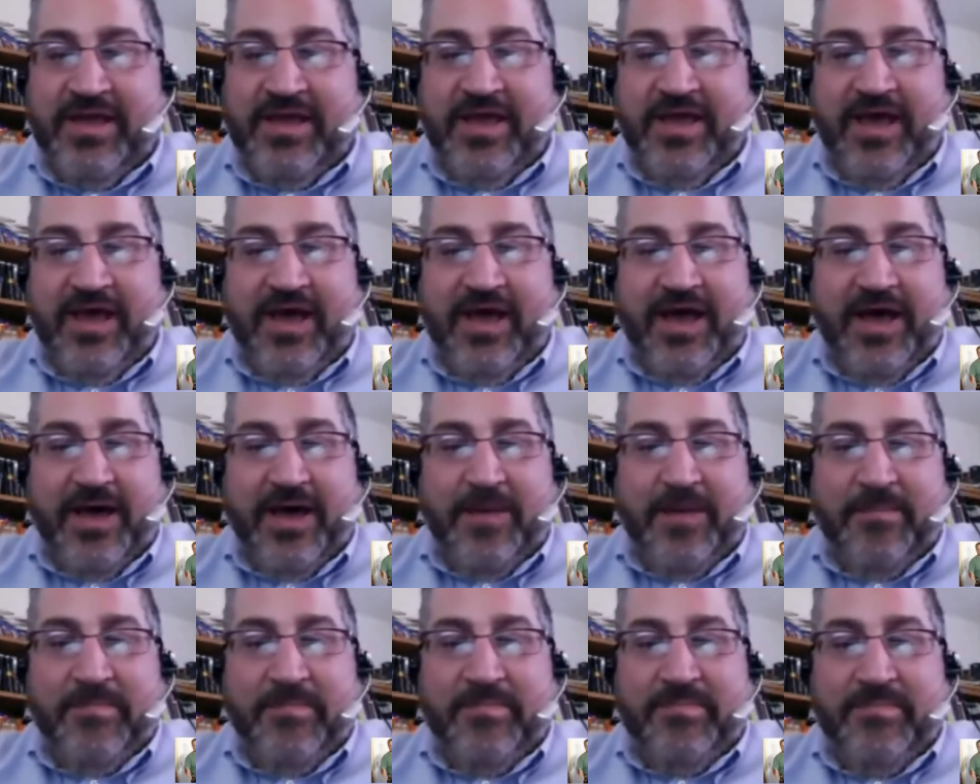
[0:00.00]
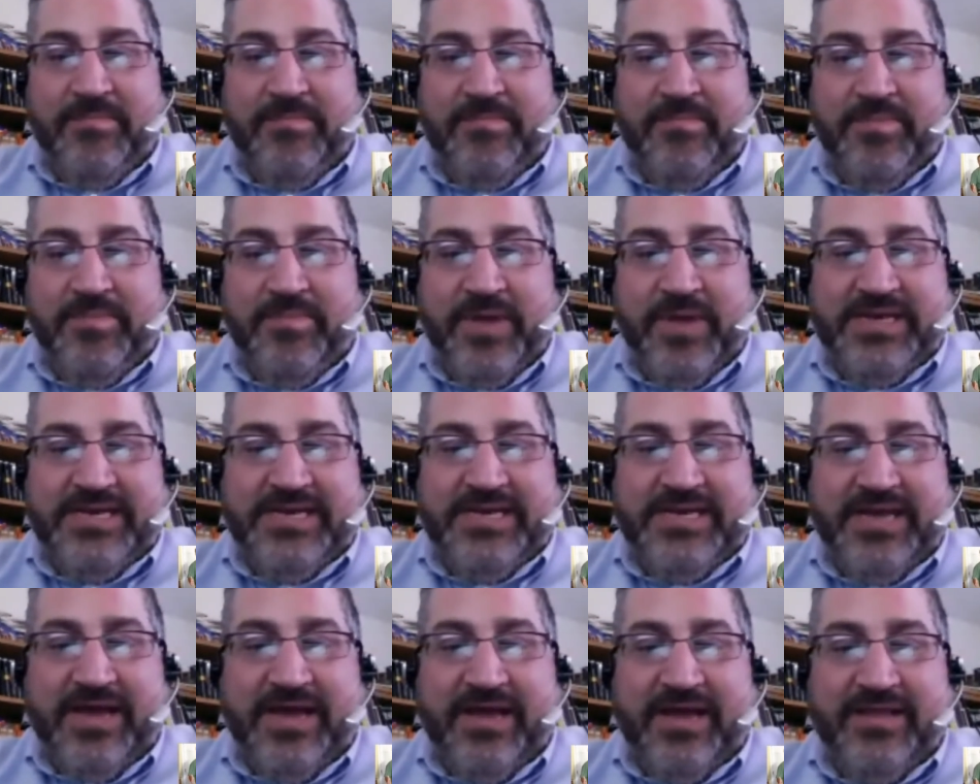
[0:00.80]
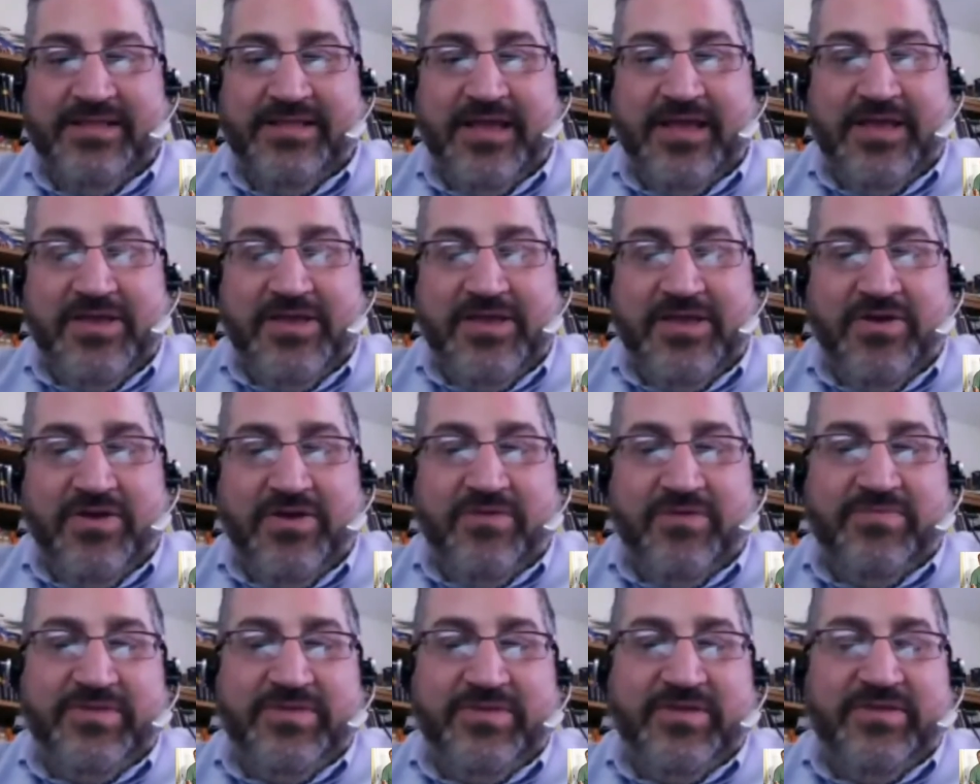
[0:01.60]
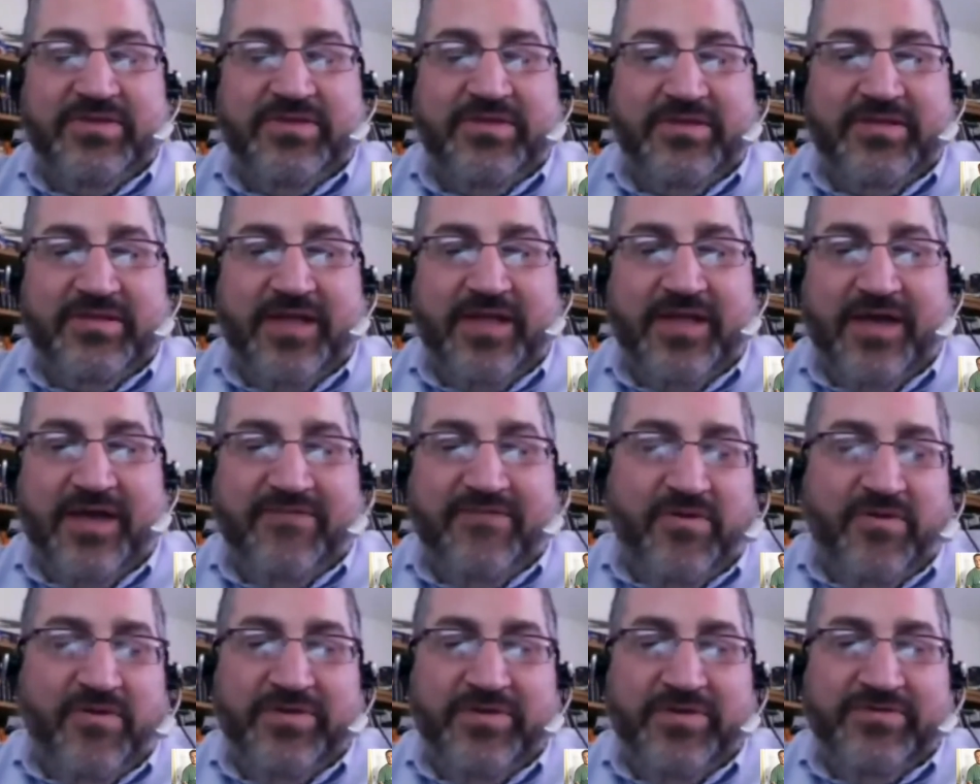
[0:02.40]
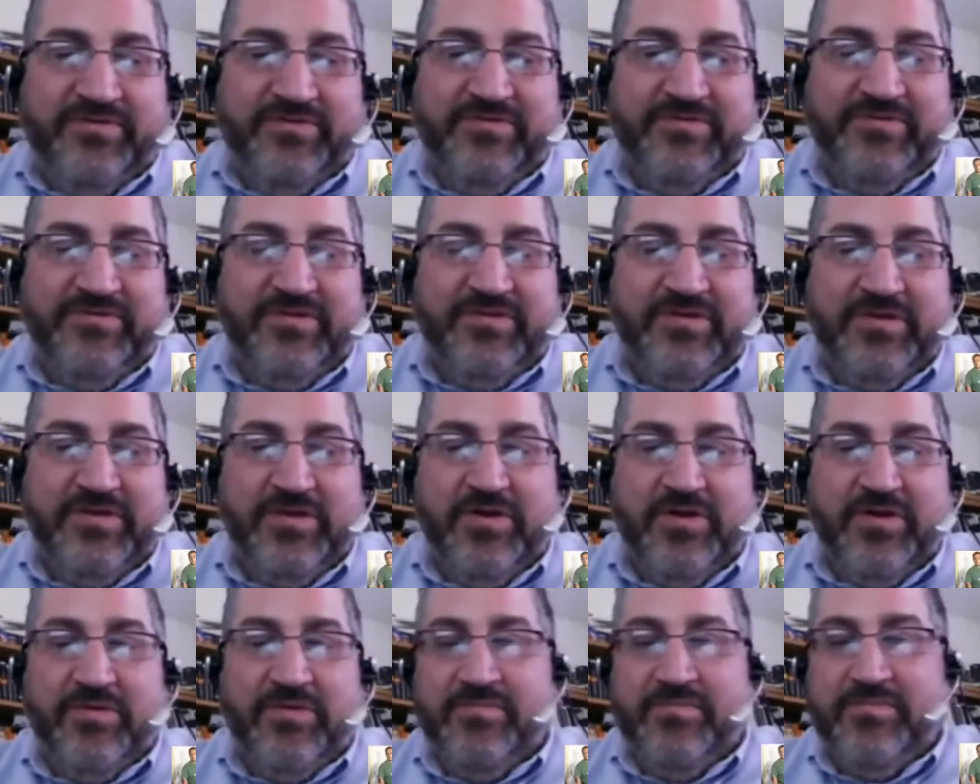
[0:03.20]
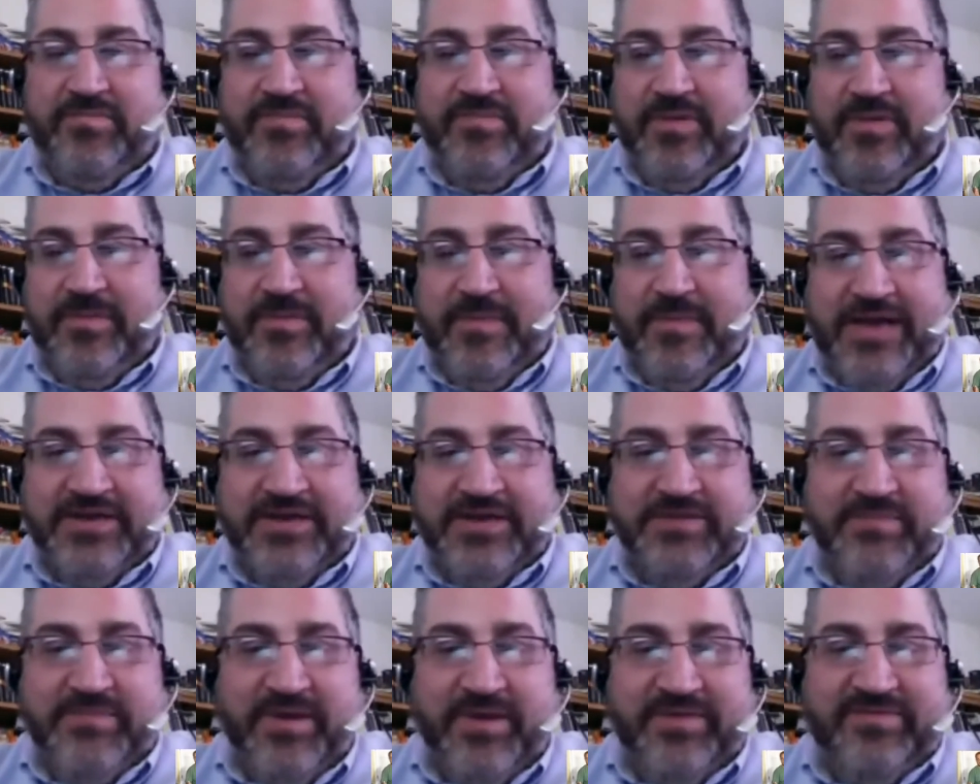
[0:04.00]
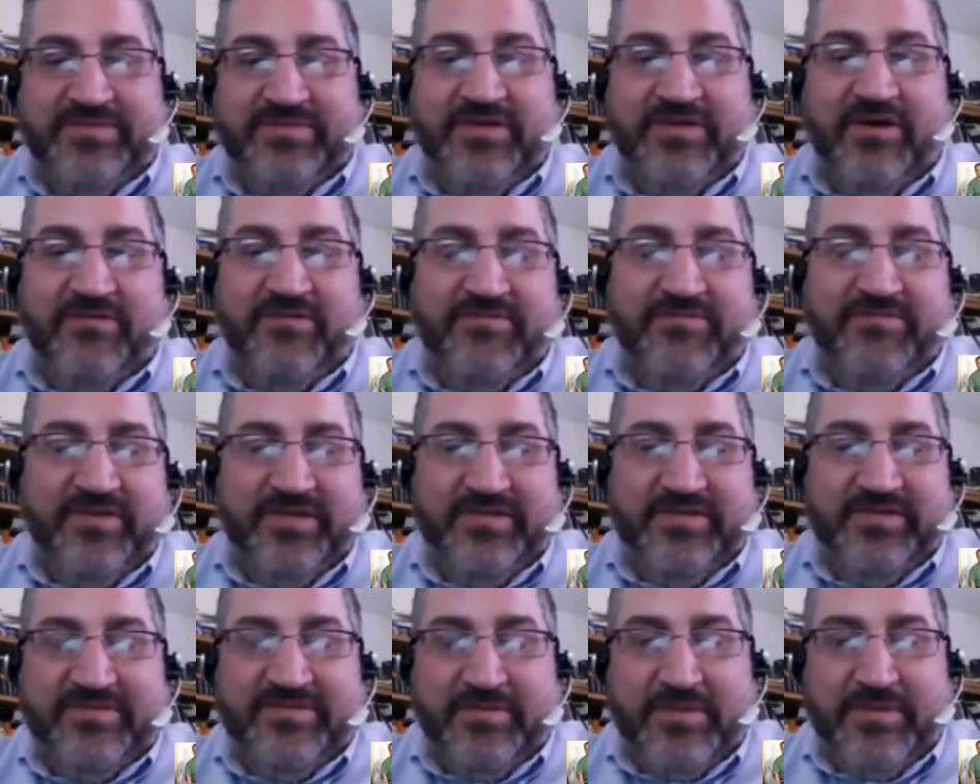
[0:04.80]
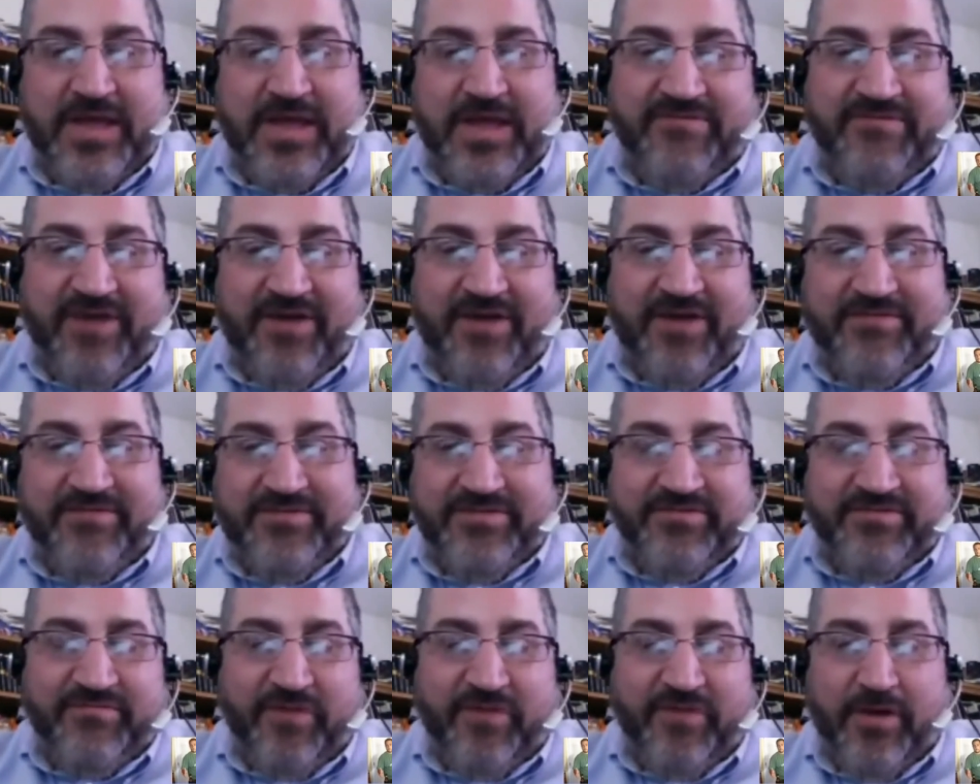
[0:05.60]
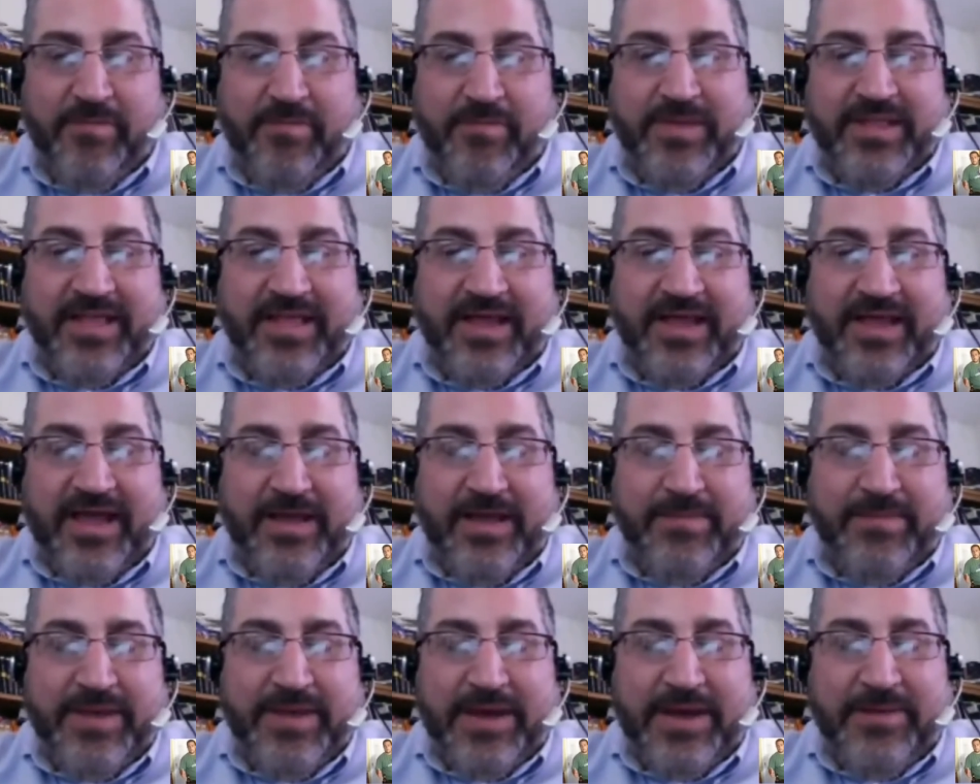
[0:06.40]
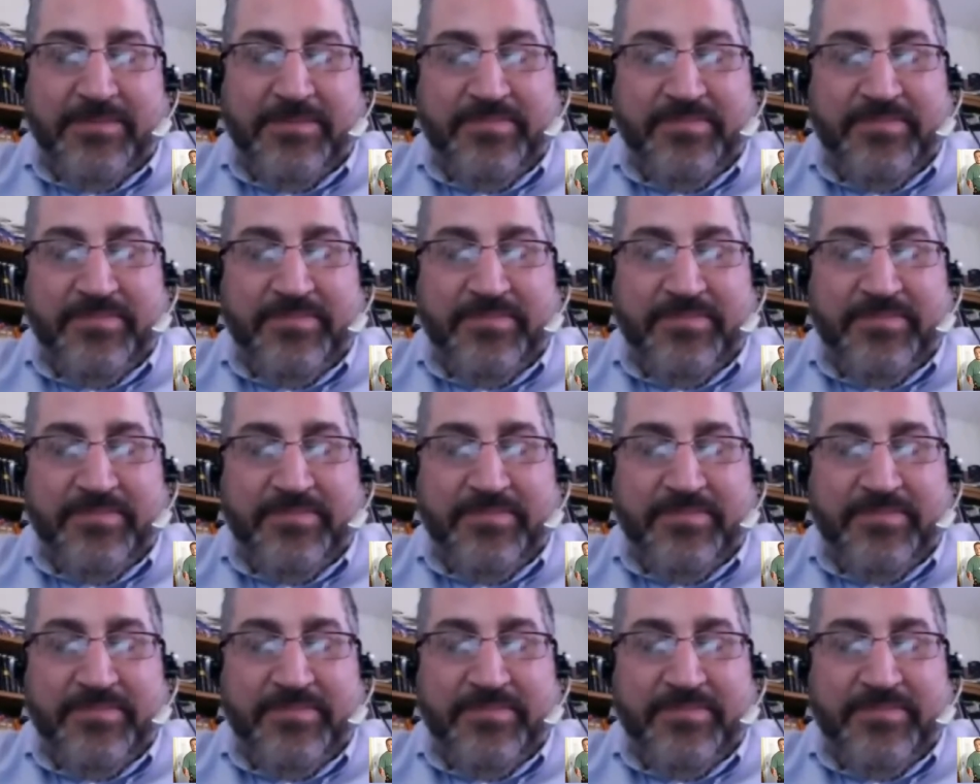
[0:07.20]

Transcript: but I've always imagined myself in some kind of office environment like I am now.